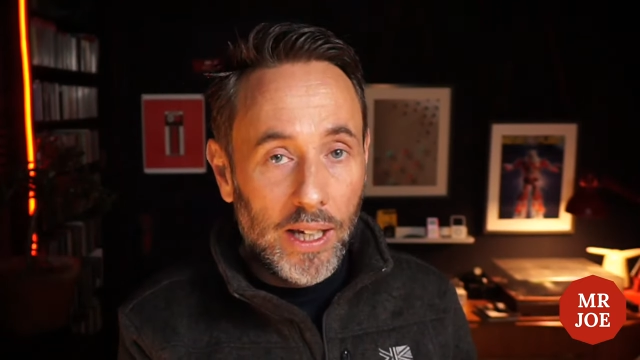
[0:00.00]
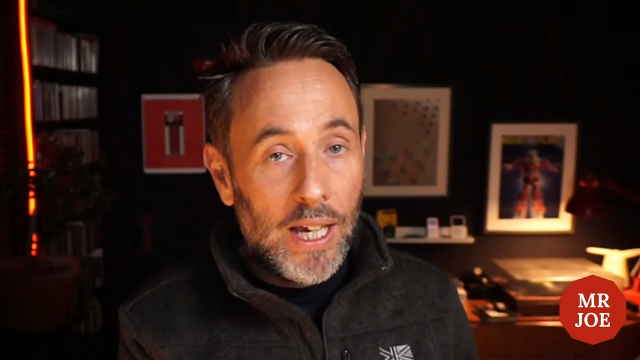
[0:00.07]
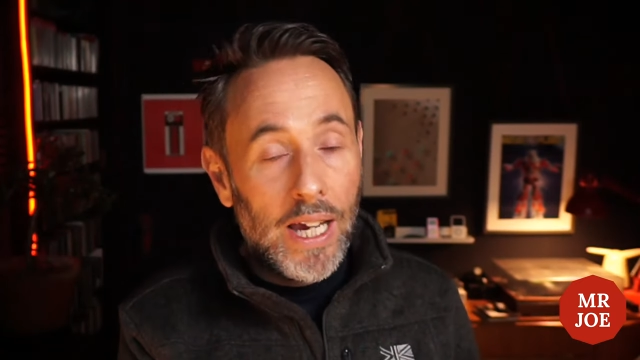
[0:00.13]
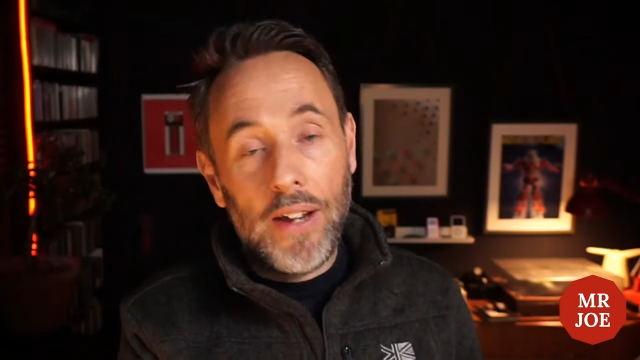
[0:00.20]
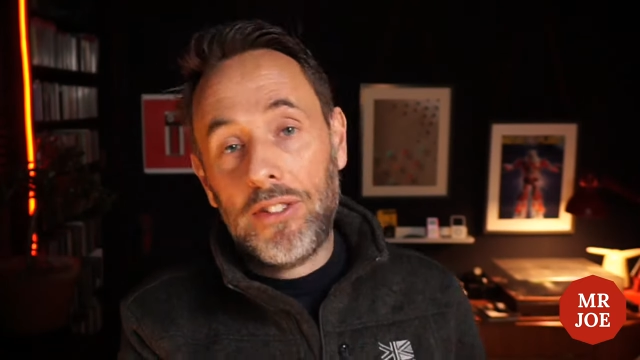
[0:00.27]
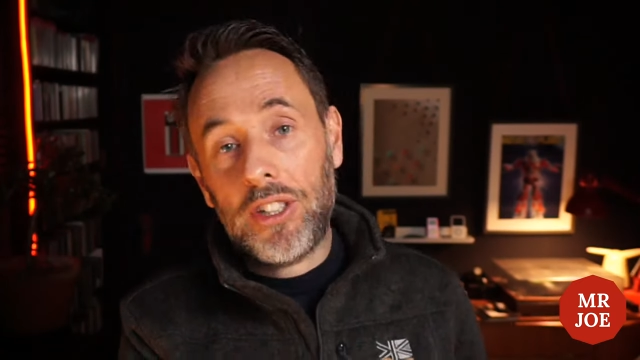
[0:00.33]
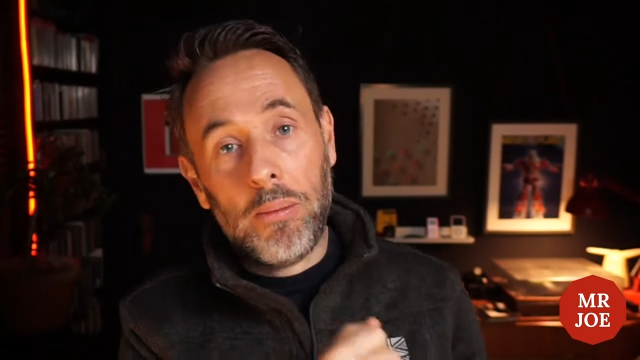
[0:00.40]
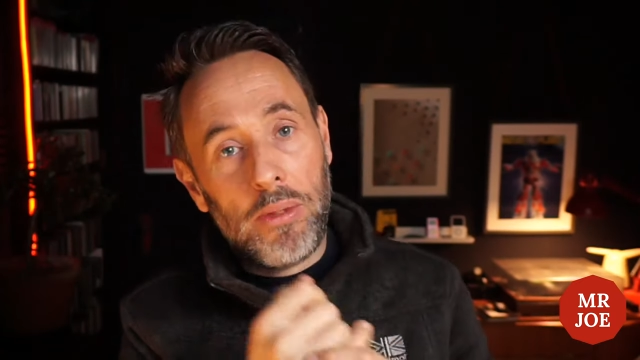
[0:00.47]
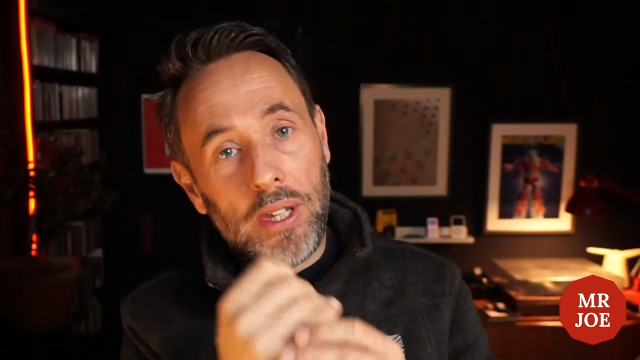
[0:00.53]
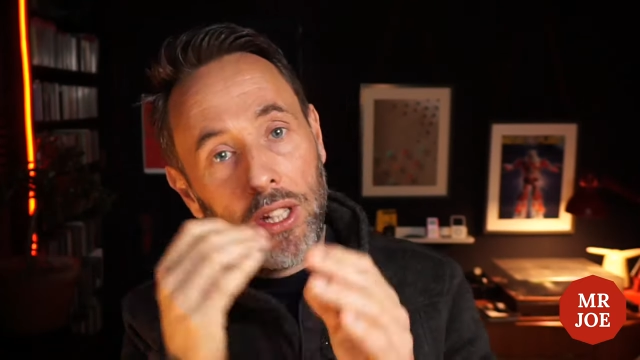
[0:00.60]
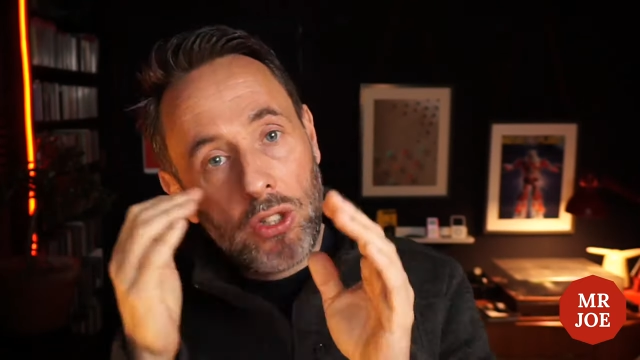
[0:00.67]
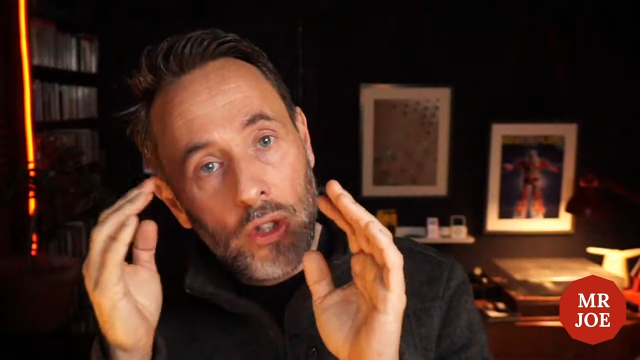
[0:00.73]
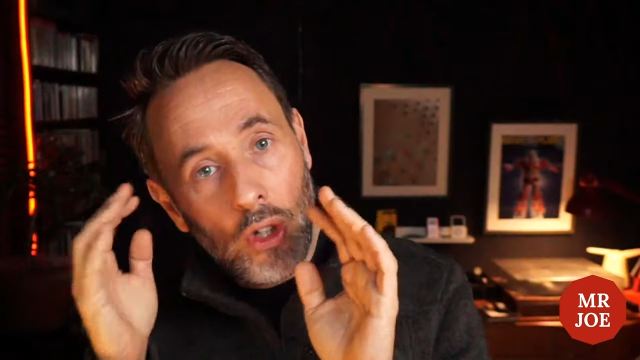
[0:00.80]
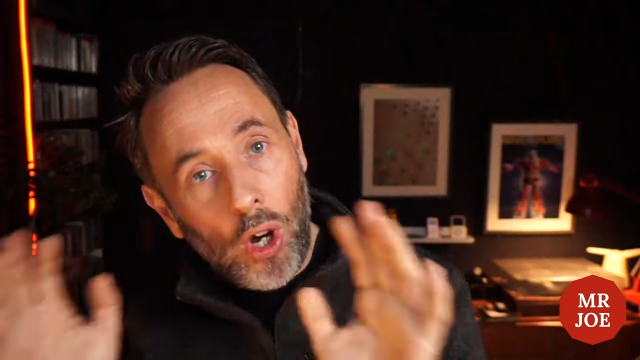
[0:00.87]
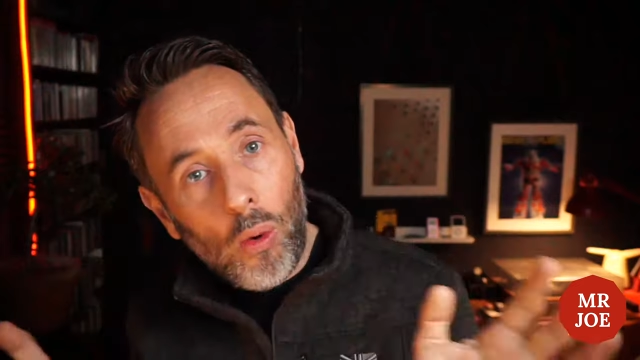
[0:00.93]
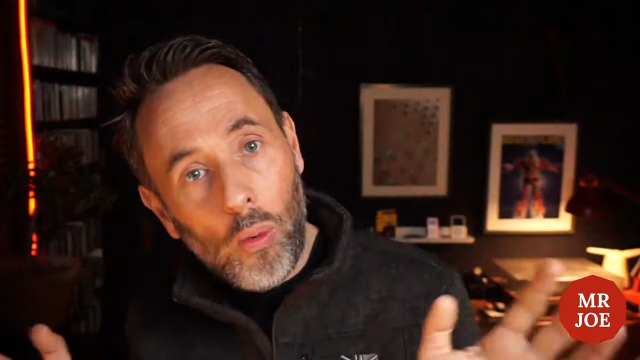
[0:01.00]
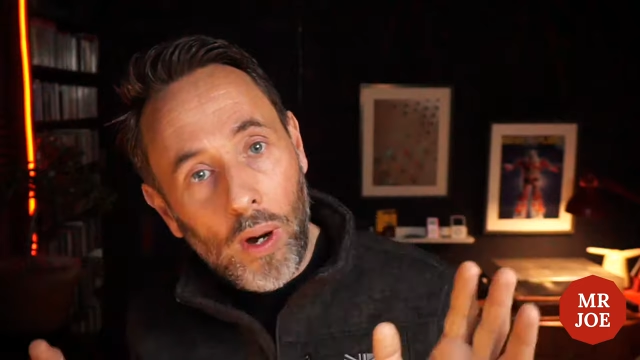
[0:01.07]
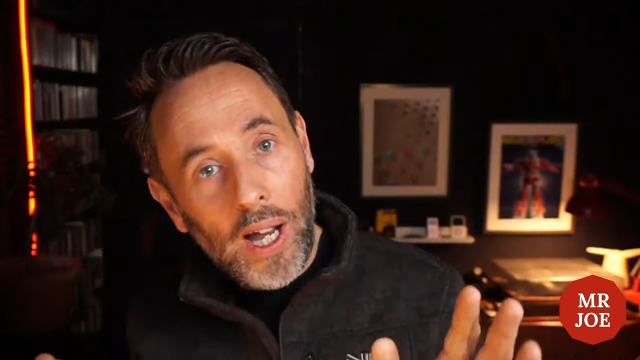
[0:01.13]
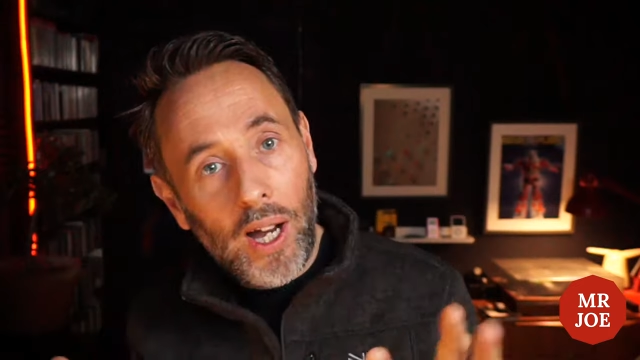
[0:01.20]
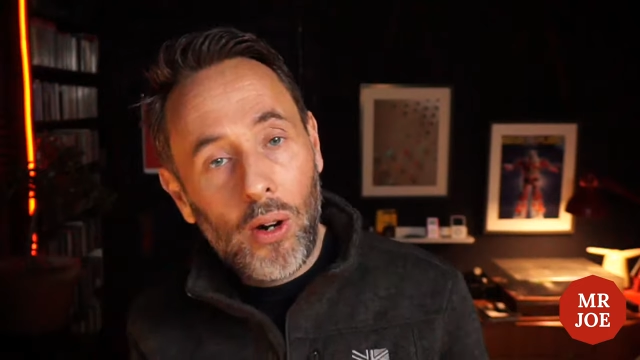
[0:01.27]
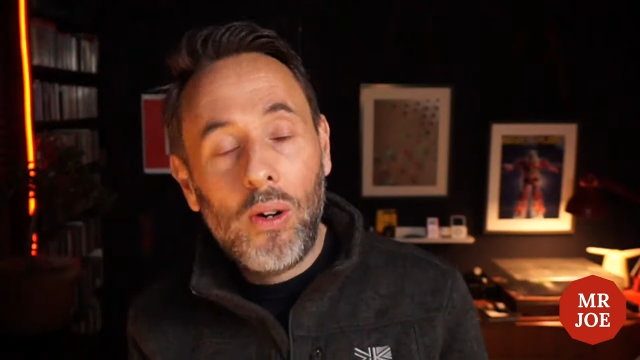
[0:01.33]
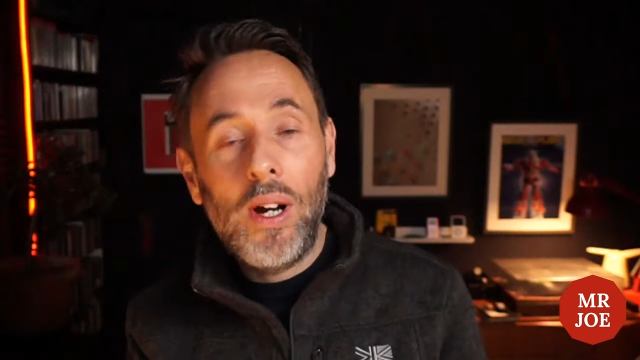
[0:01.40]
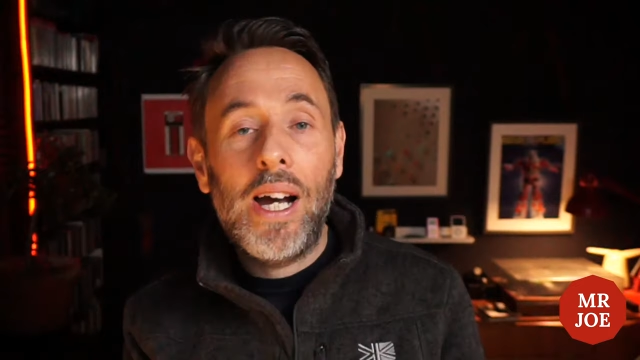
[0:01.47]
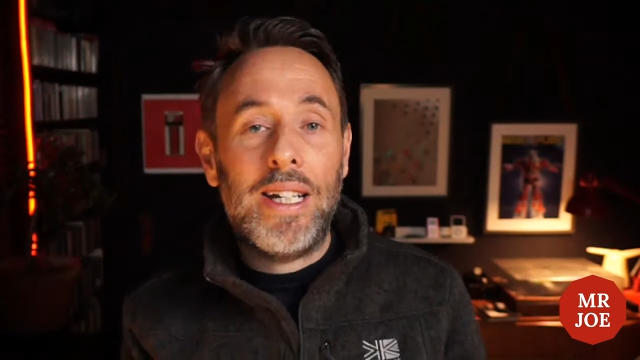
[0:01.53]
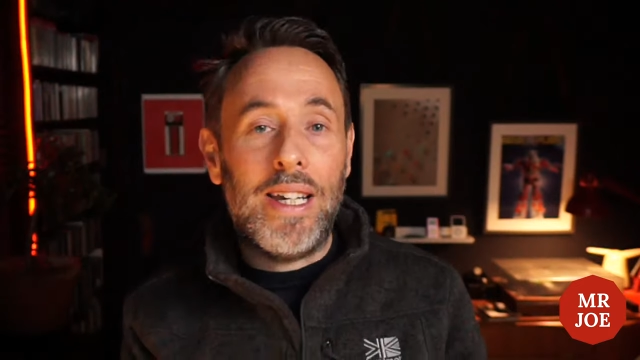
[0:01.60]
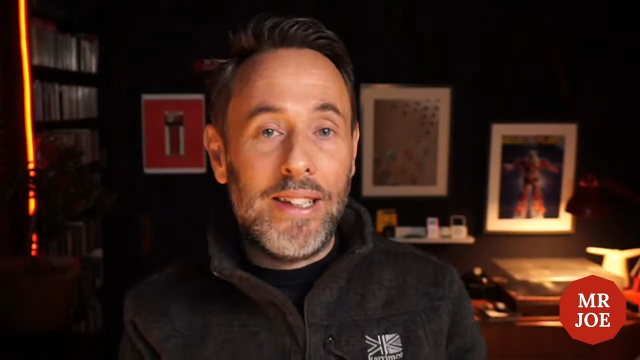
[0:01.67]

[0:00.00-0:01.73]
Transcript: If something's not well and it